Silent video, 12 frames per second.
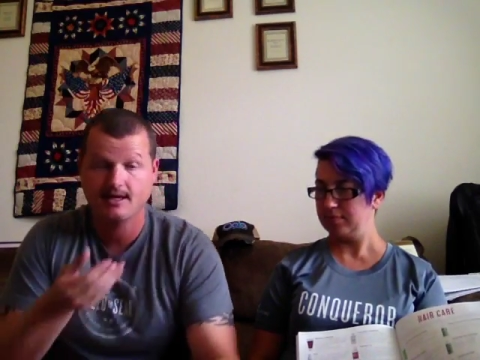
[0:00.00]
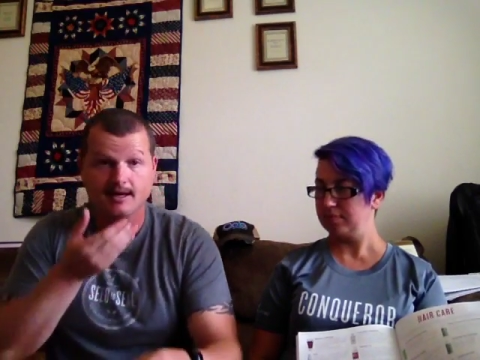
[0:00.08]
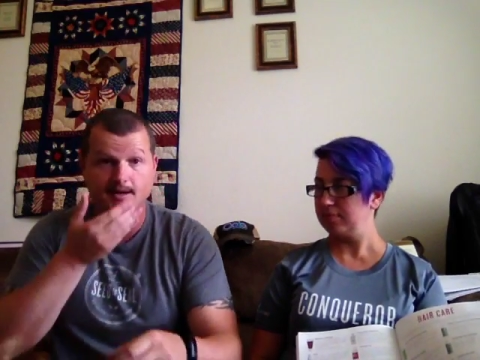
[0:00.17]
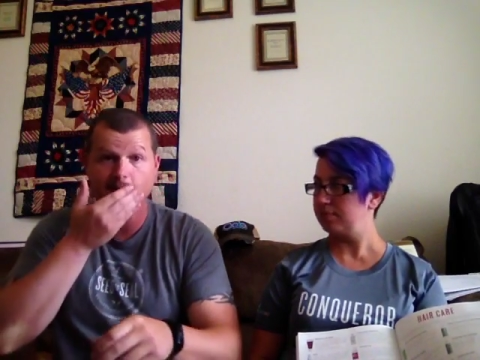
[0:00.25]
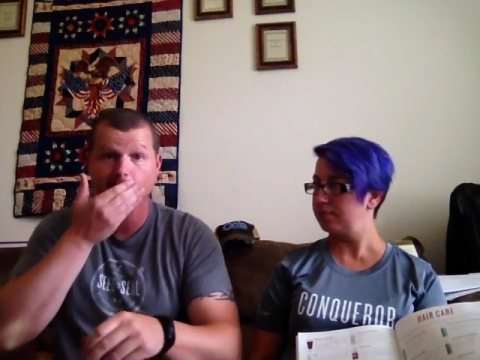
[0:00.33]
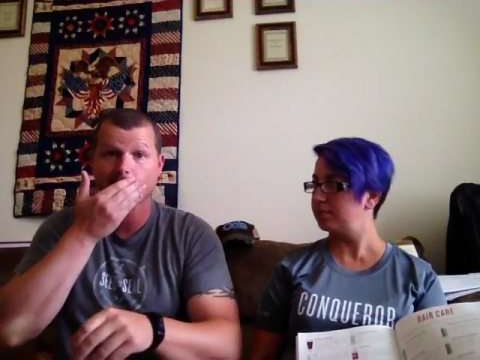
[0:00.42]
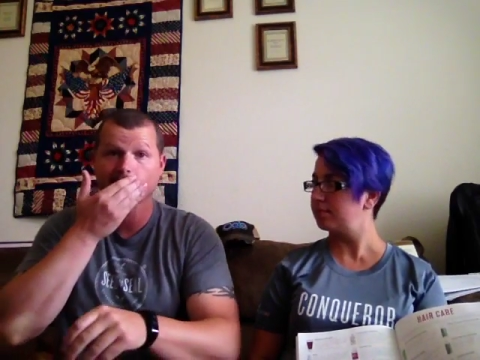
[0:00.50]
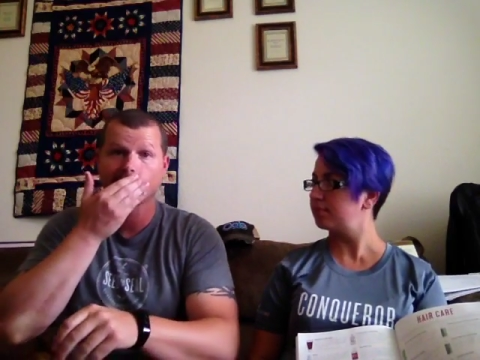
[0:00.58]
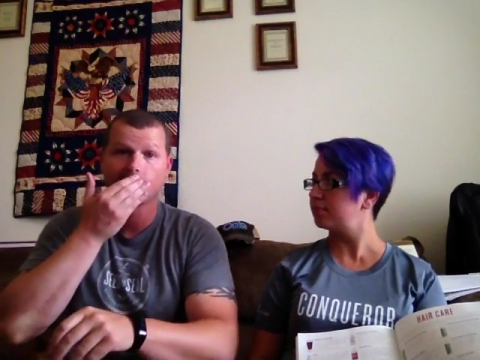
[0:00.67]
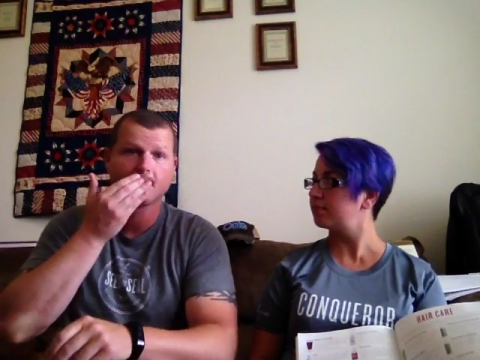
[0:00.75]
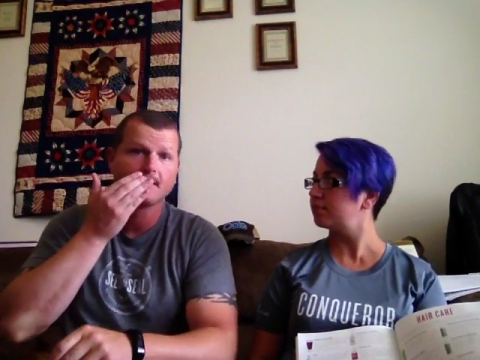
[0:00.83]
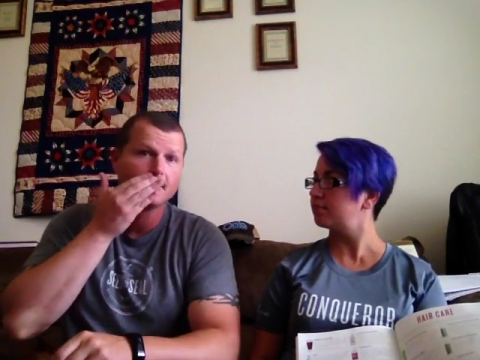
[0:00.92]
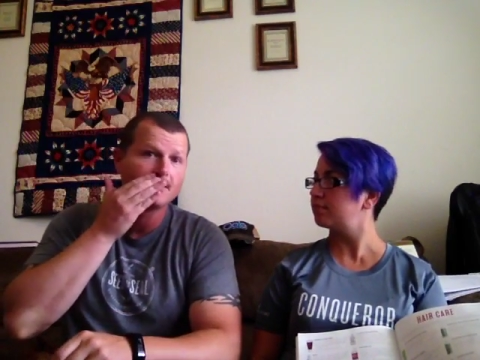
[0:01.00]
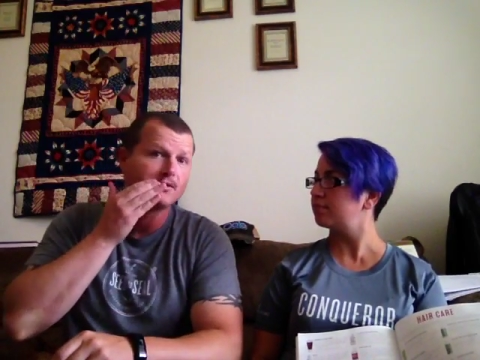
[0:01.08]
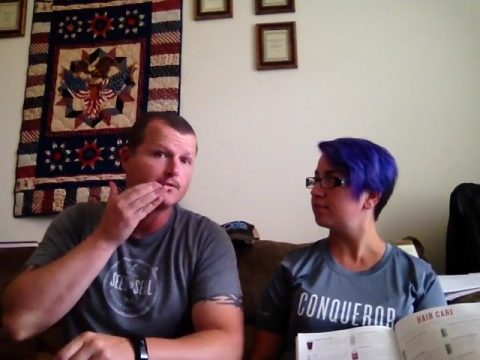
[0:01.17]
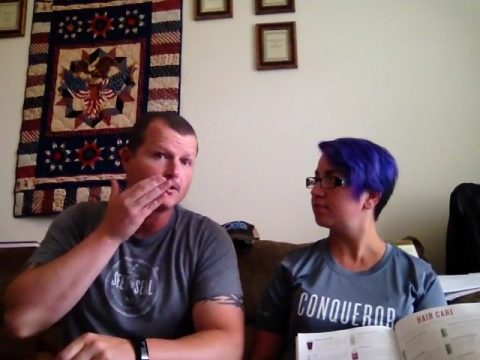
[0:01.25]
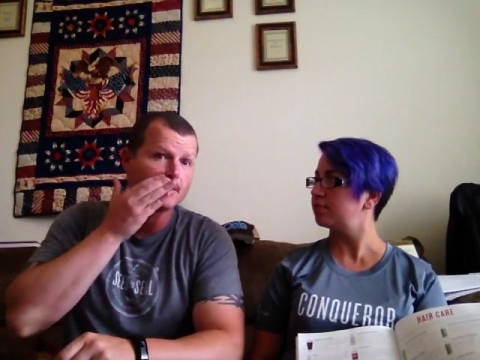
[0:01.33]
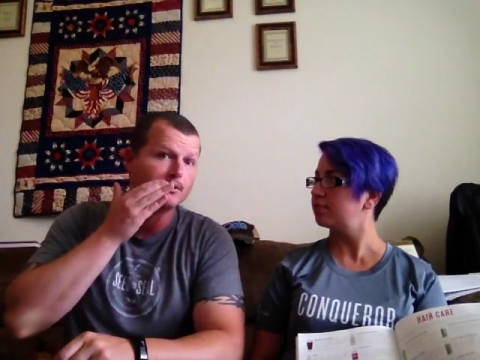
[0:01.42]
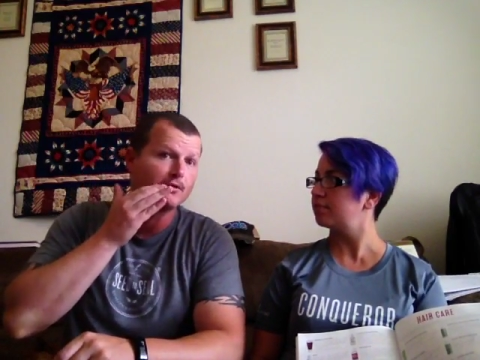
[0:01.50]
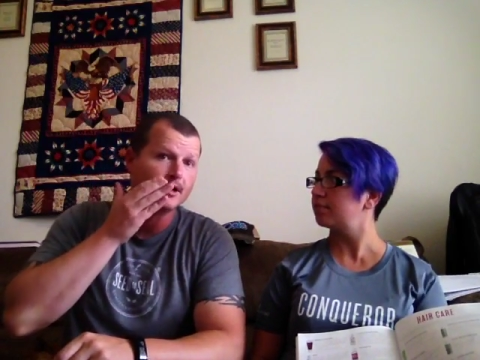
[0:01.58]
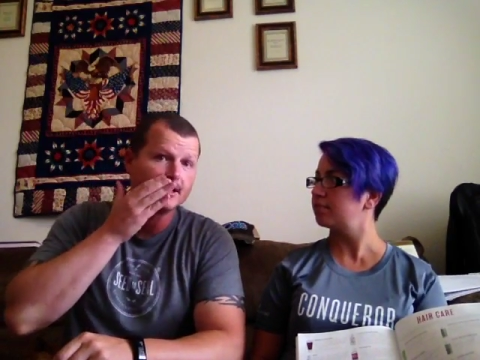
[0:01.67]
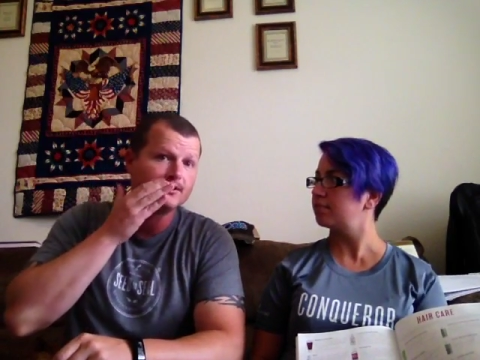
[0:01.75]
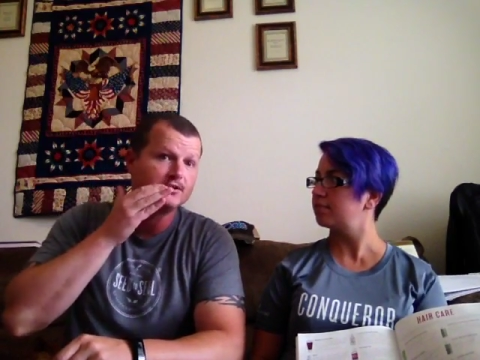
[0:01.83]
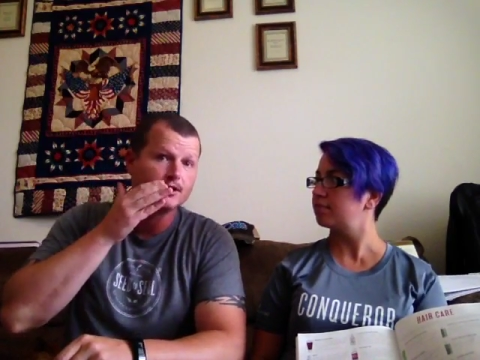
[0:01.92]
Speaker 1: And rub it
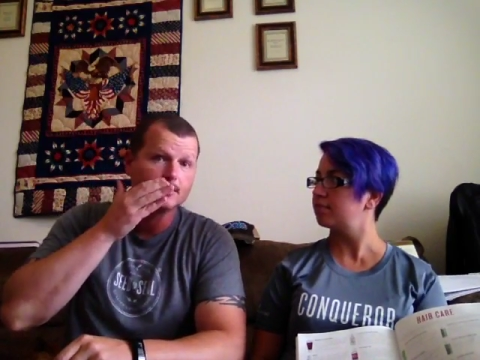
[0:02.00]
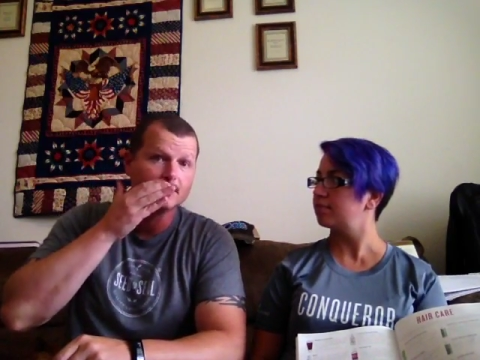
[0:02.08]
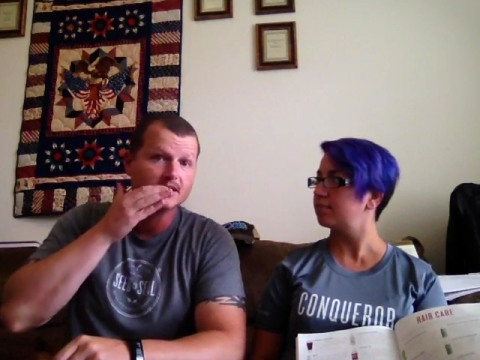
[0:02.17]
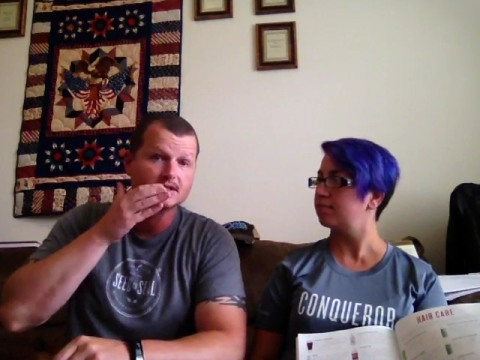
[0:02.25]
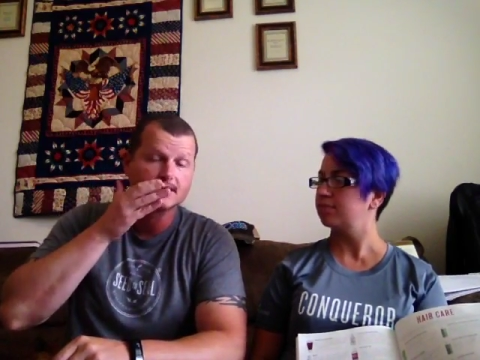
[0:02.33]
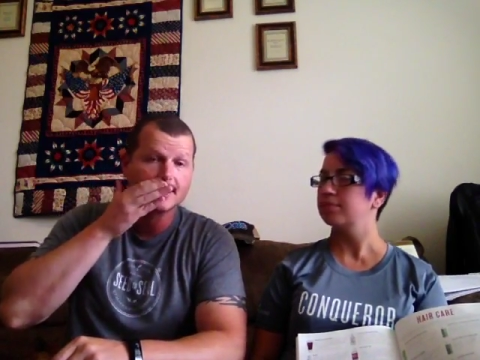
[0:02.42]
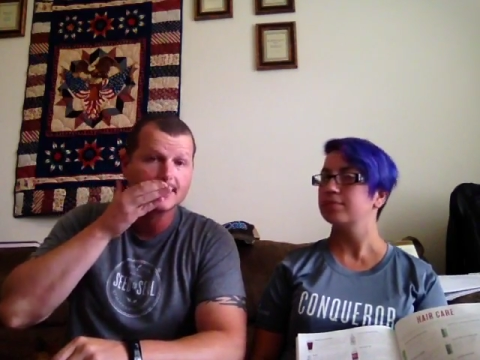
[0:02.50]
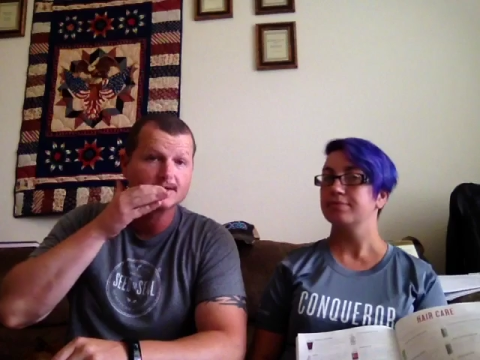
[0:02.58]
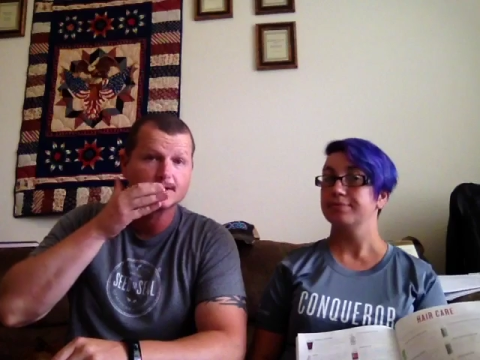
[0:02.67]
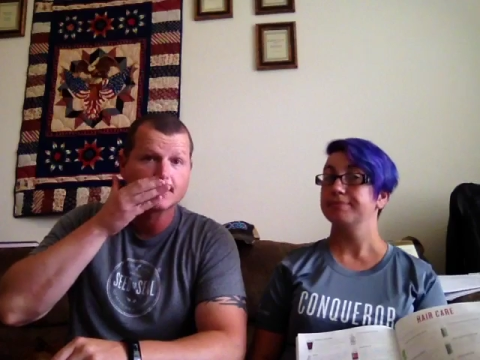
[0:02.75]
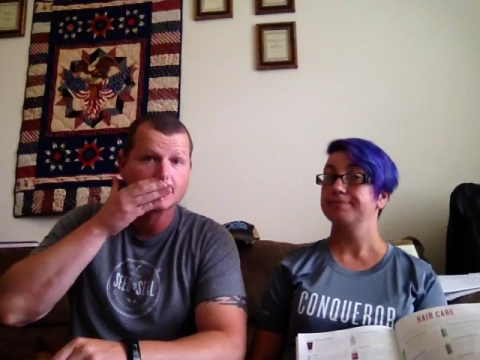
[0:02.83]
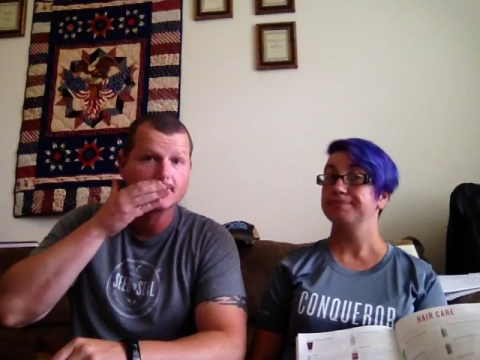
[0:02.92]
right into your mustache.